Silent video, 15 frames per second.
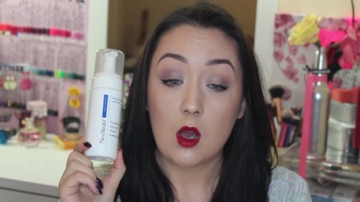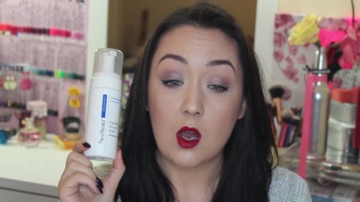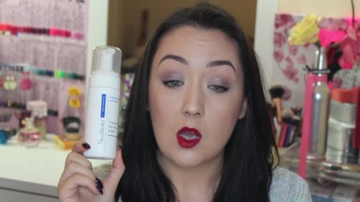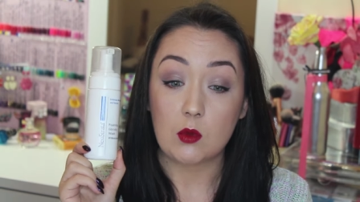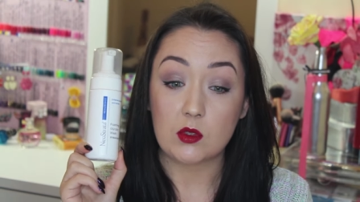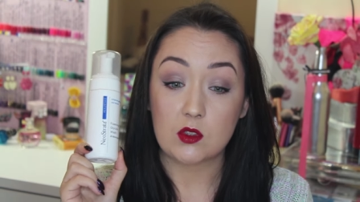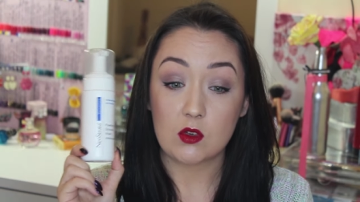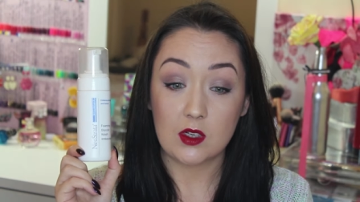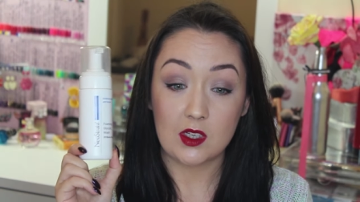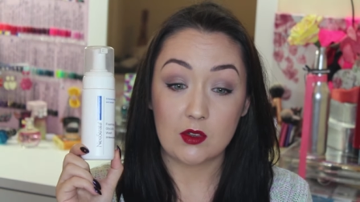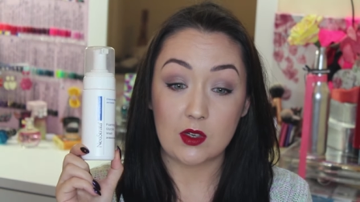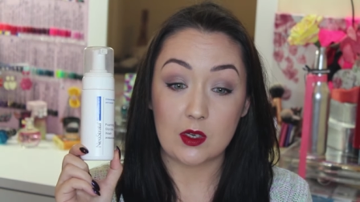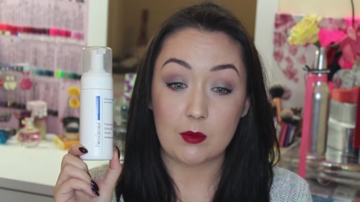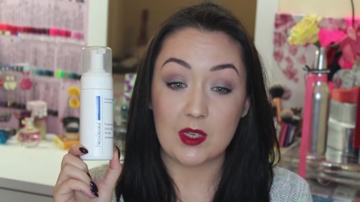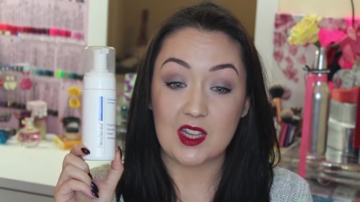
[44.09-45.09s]
I would strongly
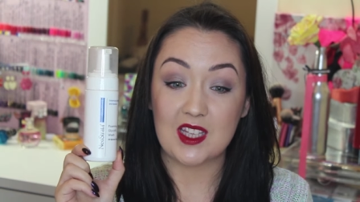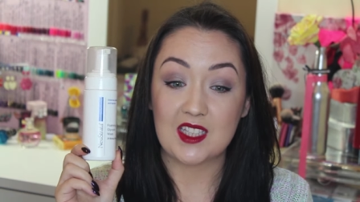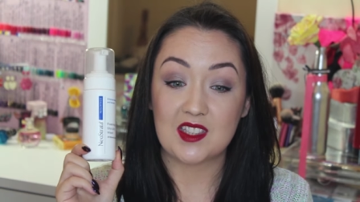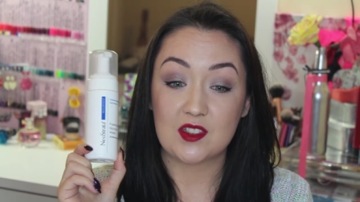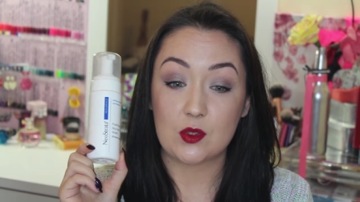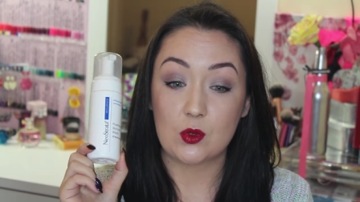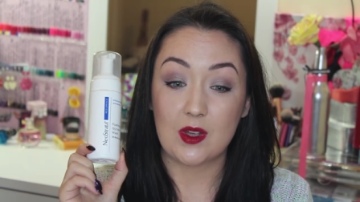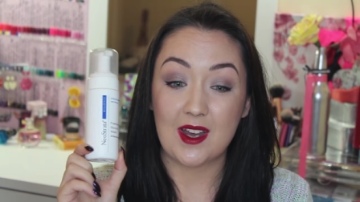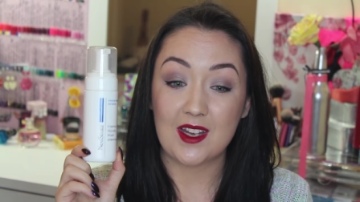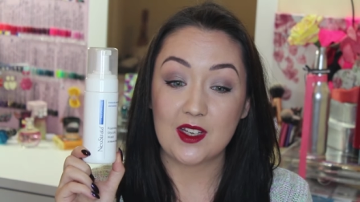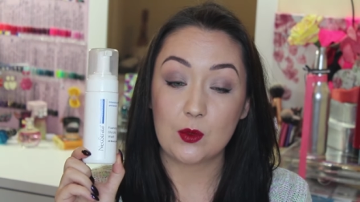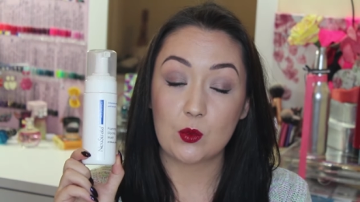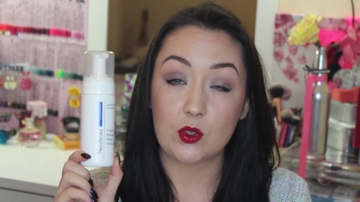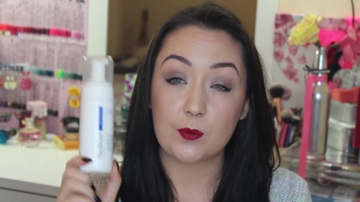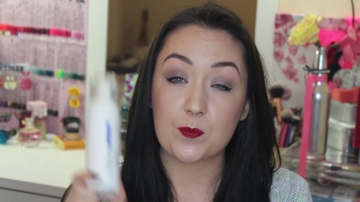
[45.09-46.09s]
recommend this to
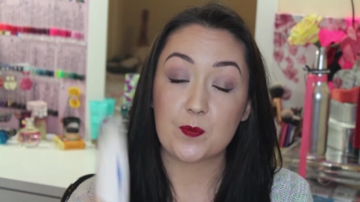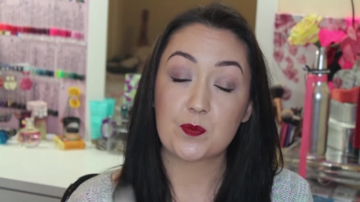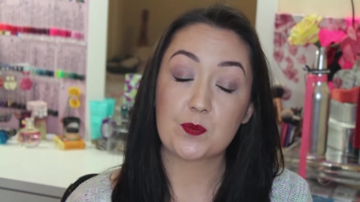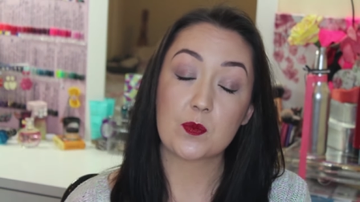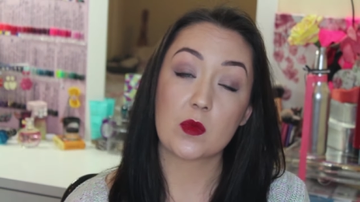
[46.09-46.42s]
anyone